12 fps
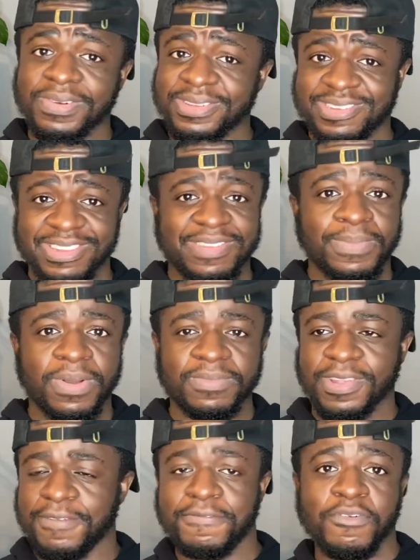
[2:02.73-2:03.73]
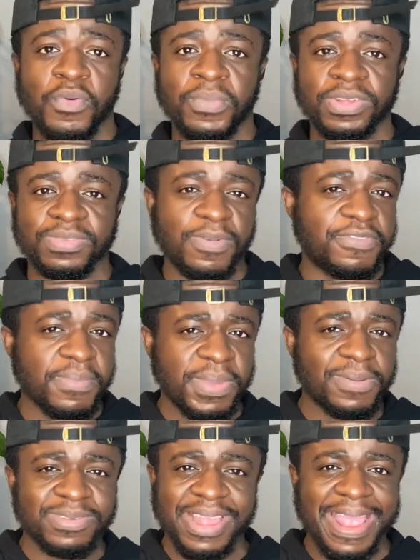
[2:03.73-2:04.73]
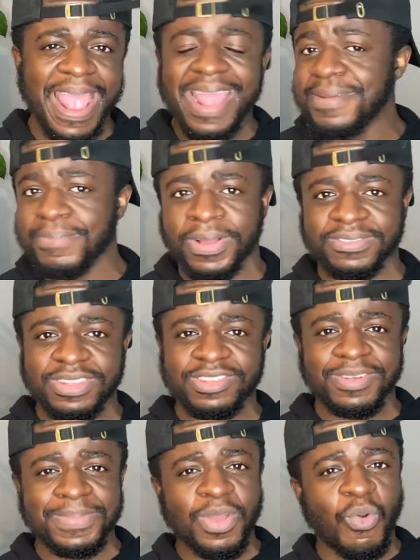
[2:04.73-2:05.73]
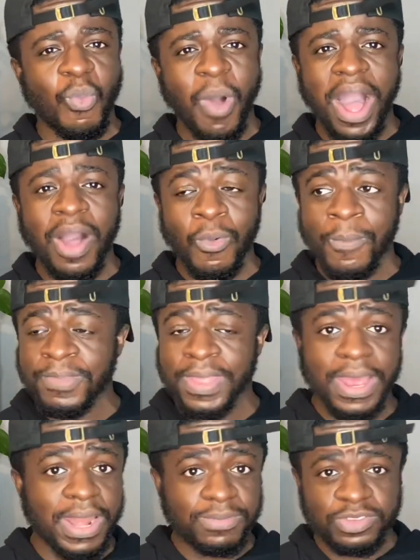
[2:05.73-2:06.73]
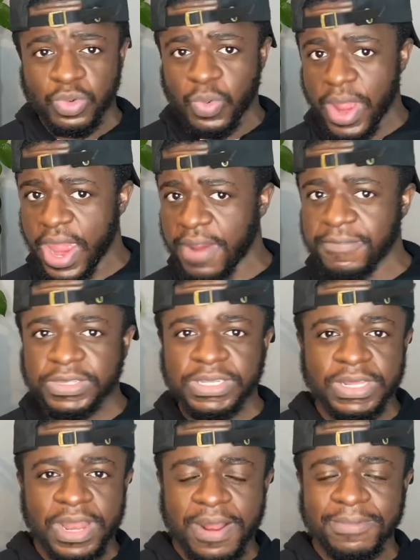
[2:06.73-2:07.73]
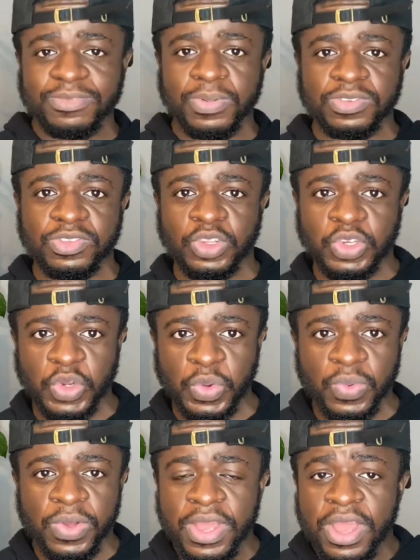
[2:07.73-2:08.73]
6 months, in 4 months. But for me, it was like 8 months. It took me a while. And I was doing everything that I was supposed to do.